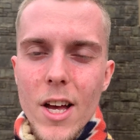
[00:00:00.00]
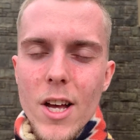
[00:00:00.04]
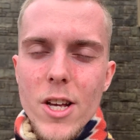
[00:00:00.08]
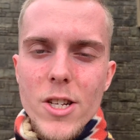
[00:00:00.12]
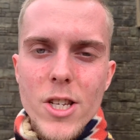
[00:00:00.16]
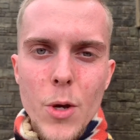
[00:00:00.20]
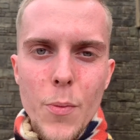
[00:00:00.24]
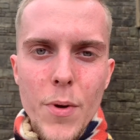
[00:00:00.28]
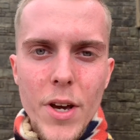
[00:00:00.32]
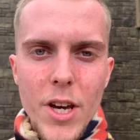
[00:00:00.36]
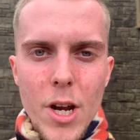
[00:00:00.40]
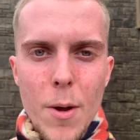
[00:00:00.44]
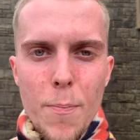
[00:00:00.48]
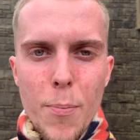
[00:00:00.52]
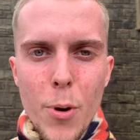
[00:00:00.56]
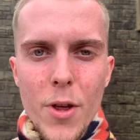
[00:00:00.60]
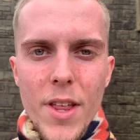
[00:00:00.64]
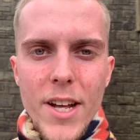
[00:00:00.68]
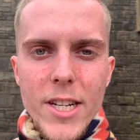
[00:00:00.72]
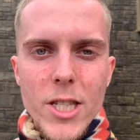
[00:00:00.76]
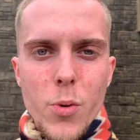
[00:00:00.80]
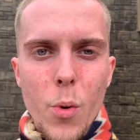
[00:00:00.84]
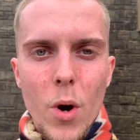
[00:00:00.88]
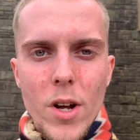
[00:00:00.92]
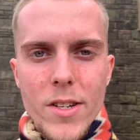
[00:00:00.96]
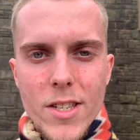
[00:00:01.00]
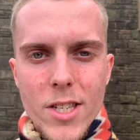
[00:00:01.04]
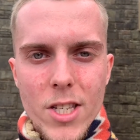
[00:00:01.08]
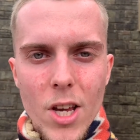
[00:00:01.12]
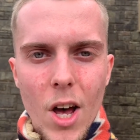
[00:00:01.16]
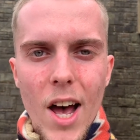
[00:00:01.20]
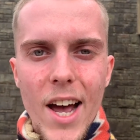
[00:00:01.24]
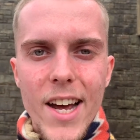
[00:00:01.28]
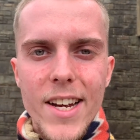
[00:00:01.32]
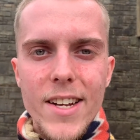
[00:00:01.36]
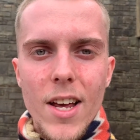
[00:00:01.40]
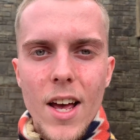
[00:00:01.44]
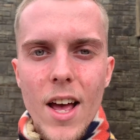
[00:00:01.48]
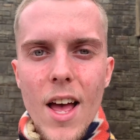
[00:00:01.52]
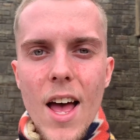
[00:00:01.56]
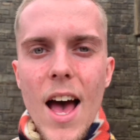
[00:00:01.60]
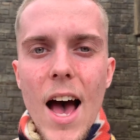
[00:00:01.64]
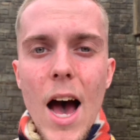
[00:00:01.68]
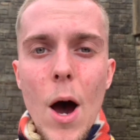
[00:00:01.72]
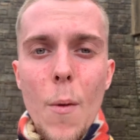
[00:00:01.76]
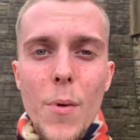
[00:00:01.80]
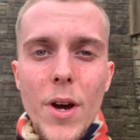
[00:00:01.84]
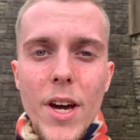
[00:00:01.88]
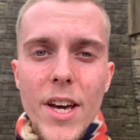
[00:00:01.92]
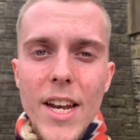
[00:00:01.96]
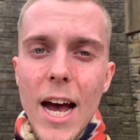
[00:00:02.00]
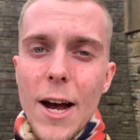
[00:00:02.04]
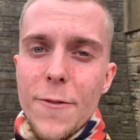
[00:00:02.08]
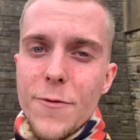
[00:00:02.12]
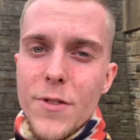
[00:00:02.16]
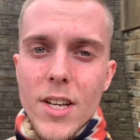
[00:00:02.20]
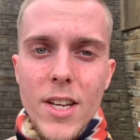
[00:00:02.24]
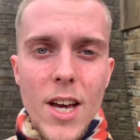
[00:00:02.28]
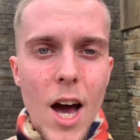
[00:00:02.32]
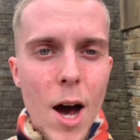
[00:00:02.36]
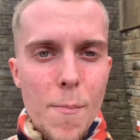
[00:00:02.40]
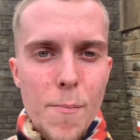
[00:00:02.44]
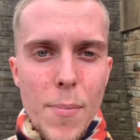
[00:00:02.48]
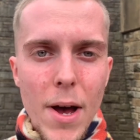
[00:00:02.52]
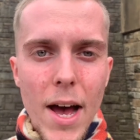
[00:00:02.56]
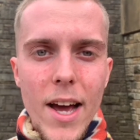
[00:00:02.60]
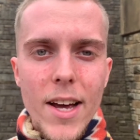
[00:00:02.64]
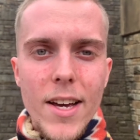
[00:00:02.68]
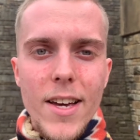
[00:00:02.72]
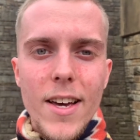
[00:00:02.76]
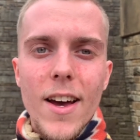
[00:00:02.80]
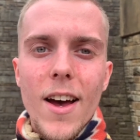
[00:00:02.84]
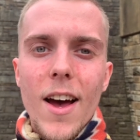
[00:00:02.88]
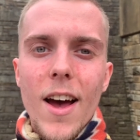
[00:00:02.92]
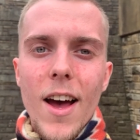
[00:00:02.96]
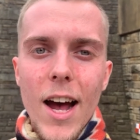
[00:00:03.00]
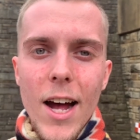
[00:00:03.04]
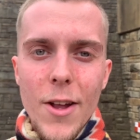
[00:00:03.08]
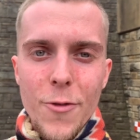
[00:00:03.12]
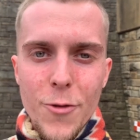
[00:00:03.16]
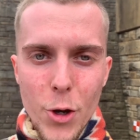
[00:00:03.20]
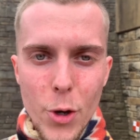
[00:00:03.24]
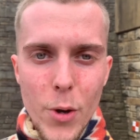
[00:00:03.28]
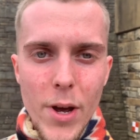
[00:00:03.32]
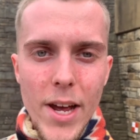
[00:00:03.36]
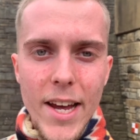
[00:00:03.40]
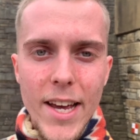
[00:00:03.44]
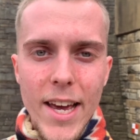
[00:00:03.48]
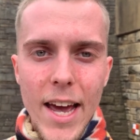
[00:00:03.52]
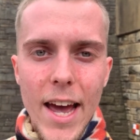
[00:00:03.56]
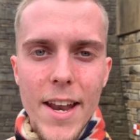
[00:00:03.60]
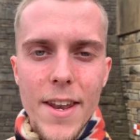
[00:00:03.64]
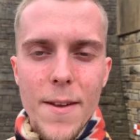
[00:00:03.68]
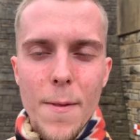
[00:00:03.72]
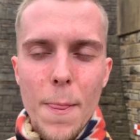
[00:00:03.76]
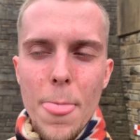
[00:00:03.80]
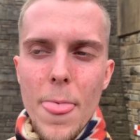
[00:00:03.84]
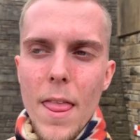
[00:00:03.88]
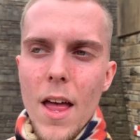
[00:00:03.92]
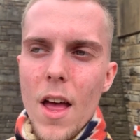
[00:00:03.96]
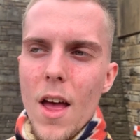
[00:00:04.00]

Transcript: So we're going to put it to one side and we're going to have to come back and do it again.